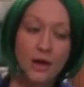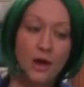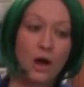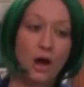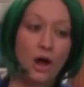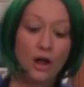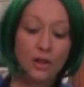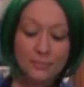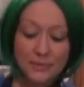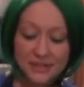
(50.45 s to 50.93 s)

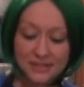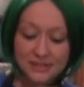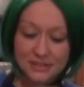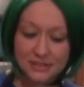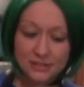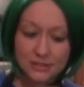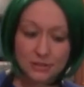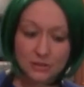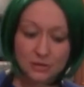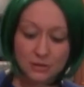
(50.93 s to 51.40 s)
almond
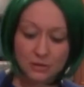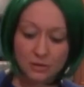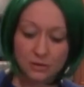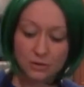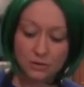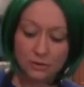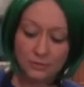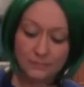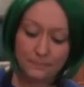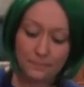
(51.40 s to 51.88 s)
sir,
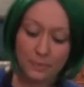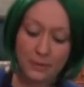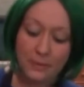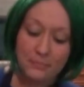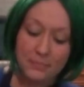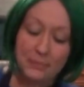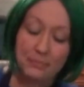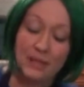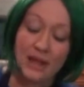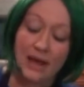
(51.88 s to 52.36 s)
er, blah,
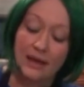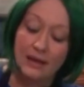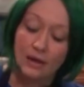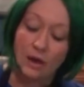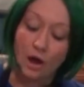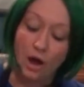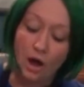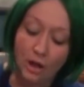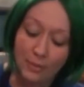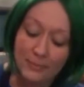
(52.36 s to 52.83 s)
blah, blah,
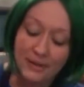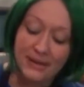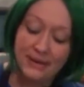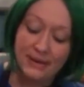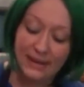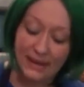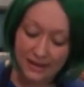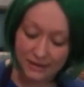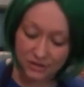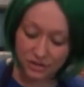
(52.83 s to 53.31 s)
almond
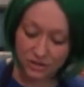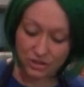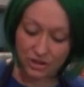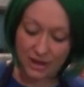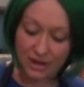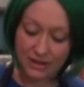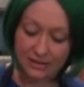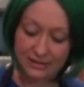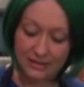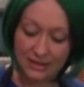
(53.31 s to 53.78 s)

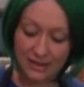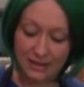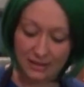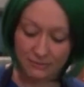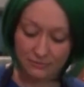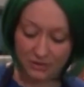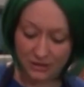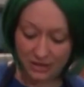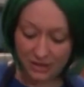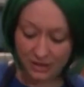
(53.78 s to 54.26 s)
extract and
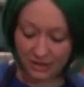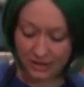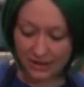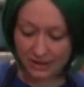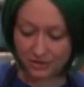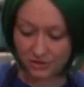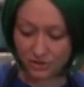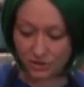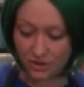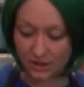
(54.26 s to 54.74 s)
vanilla
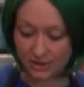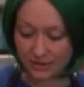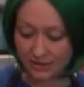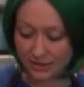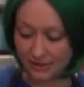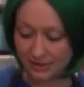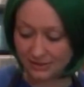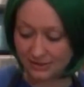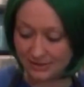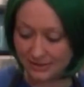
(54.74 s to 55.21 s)
extract
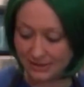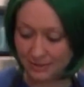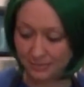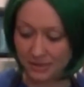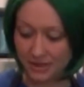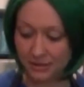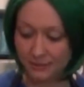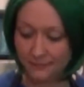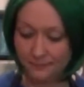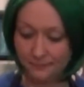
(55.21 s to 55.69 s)
and cinnamon.
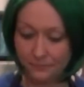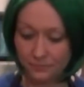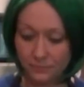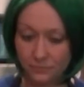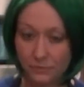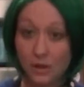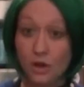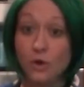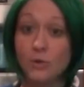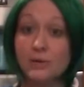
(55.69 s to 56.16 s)

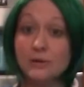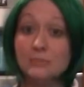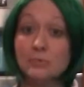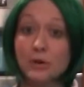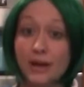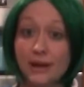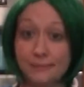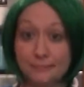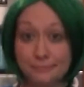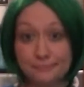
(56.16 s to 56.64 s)
Oh, and
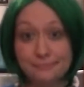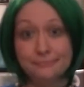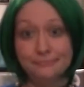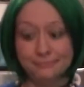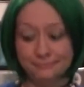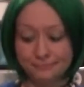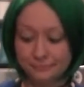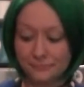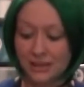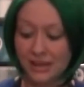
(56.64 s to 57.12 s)
bread. Hmm,
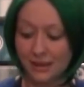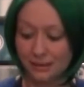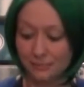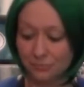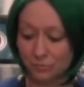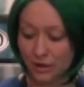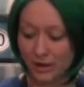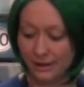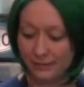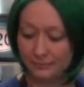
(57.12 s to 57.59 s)
yeah,
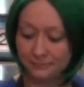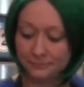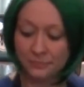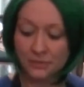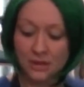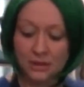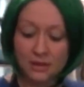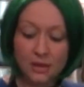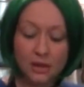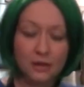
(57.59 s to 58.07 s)
bread.
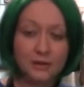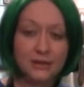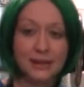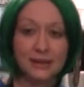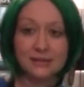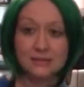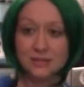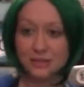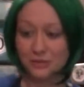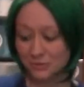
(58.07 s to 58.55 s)
Okay,
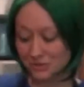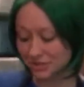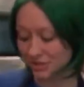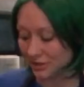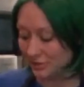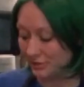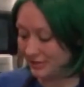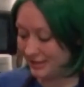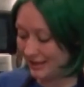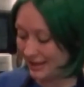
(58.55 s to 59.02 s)
so we'll start
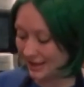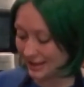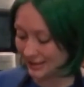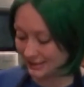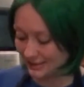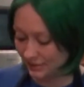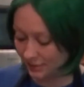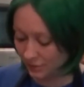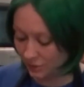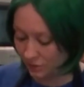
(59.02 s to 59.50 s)
with the
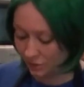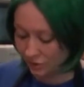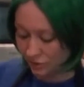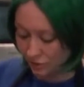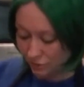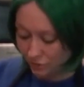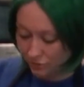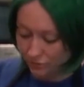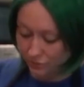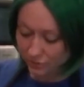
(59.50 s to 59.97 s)
eggs.
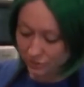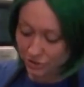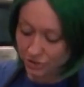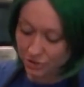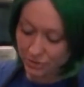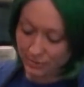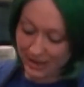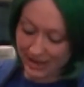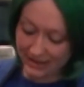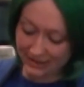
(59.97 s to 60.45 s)
Ooh,
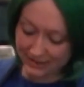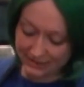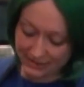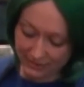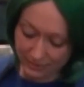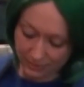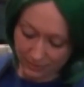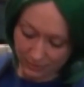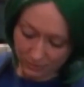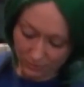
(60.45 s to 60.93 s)
two eggs,
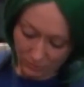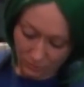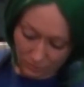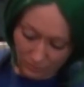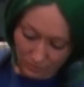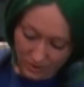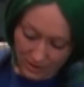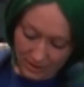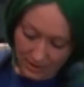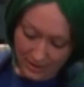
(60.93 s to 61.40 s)

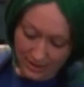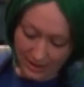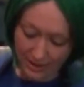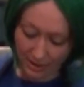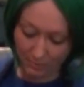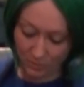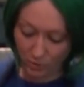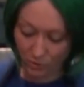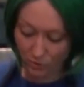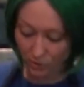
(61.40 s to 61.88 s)
one in a
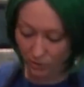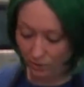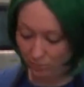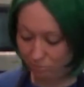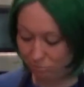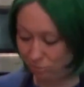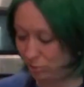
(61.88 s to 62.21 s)
bowl,